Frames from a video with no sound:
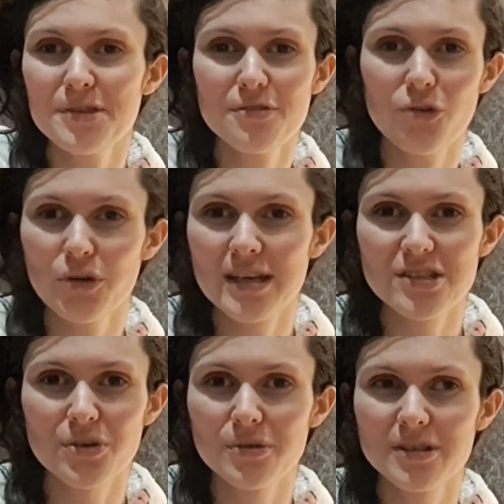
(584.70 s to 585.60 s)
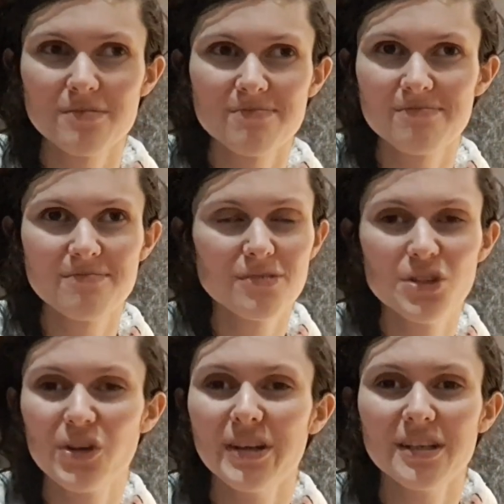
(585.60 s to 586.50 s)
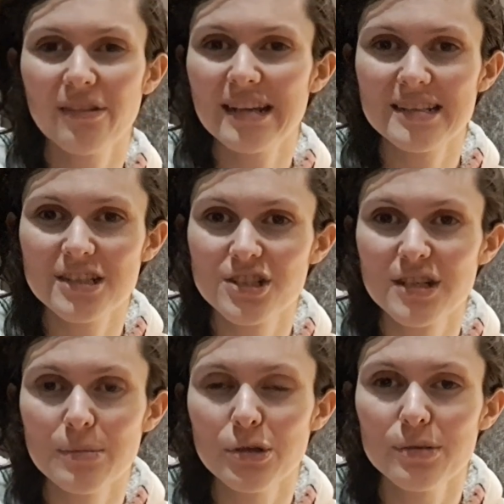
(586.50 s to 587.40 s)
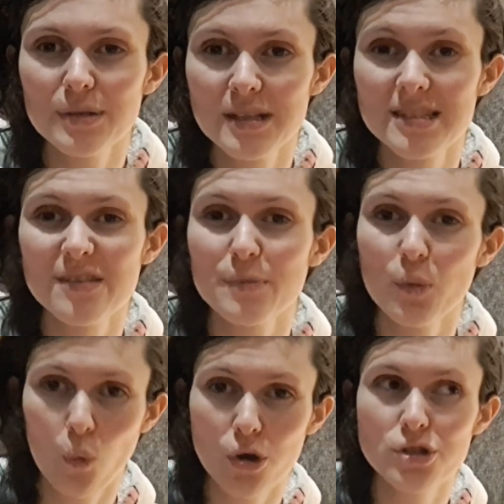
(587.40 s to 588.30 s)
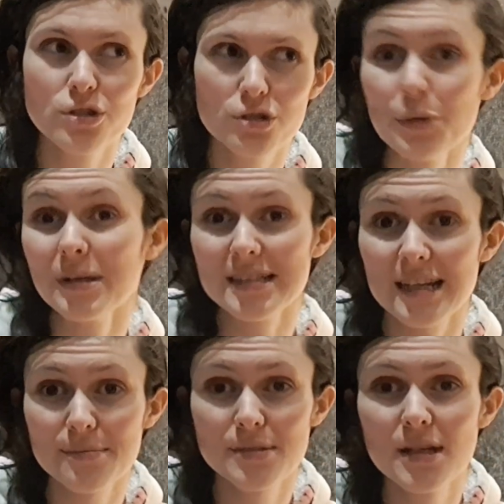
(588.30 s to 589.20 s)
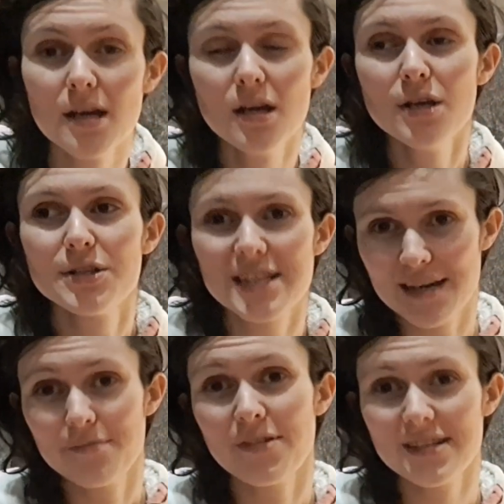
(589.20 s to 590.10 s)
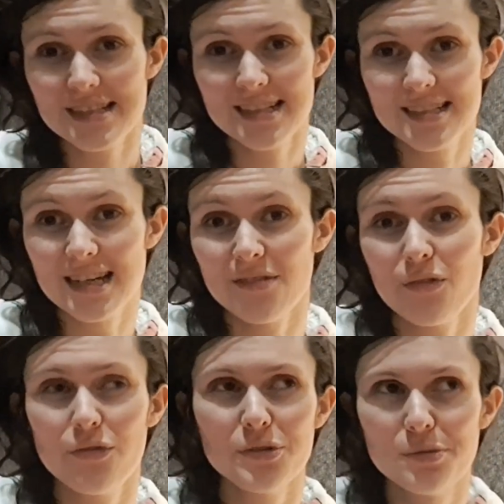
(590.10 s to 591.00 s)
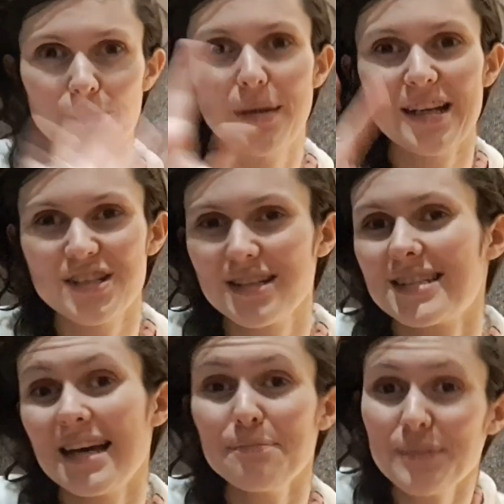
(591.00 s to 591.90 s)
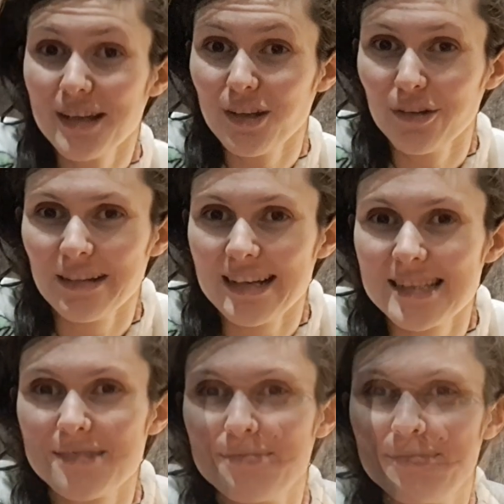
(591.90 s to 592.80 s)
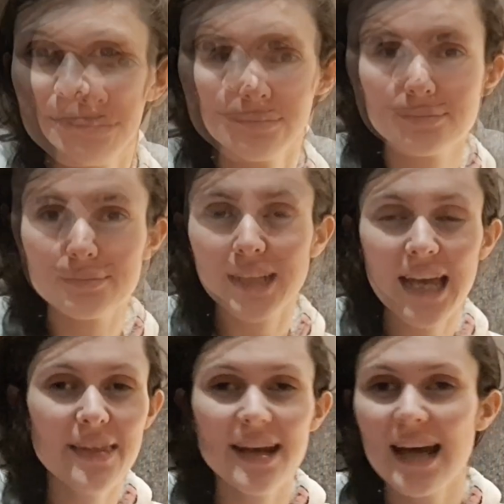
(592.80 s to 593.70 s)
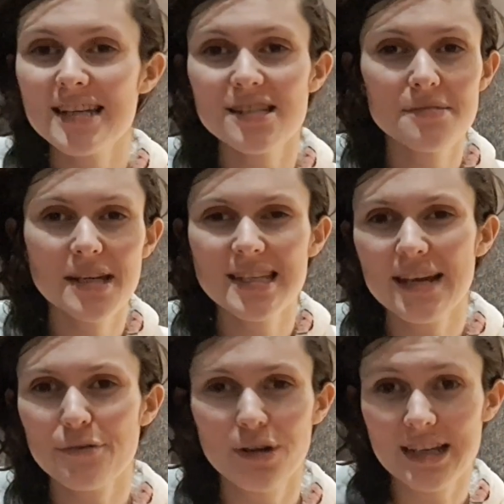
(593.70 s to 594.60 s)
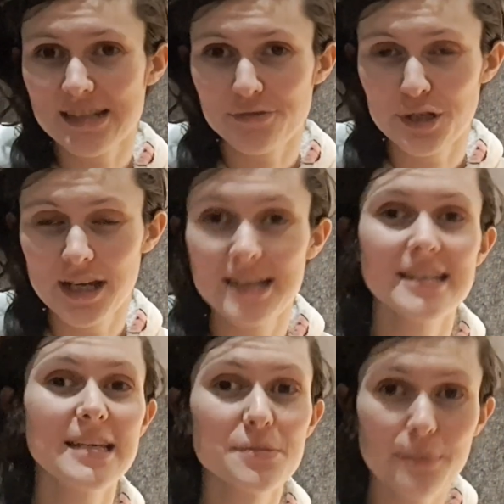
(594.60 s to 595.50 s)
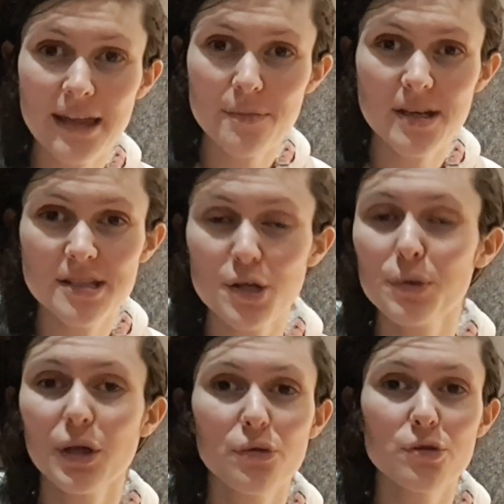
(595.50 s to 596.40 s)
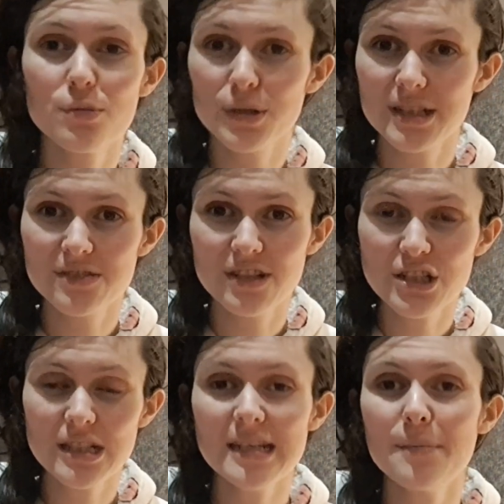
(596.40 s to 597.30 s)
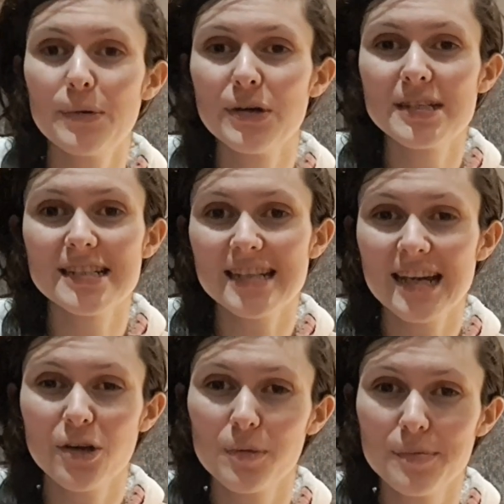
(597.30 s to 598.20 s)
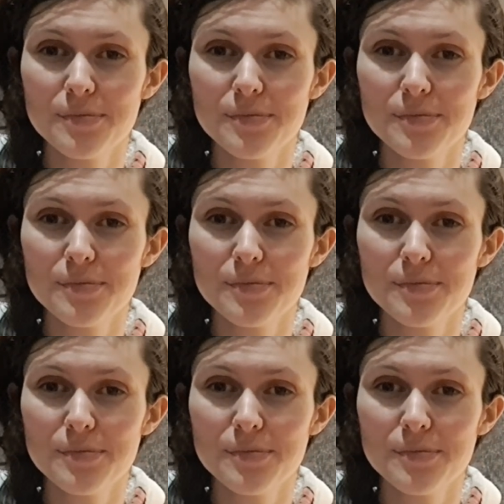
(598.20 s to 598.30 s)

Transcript: 4 years old and not in great condition anymore because they've been washed so many times. So yeah, I'm very excited to have a full matching set at long last. And then, as I think everyone gets every year, I did get some bath bits. I don't want to go through them all individually, but I did get a couple of